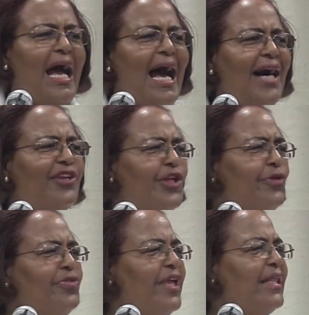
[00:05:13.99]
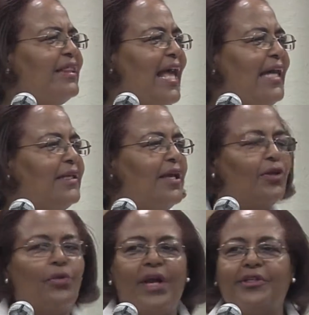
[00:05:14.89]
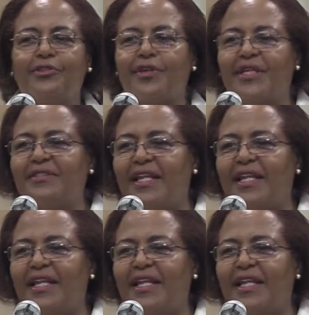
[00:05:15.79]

How do you think that creditor gets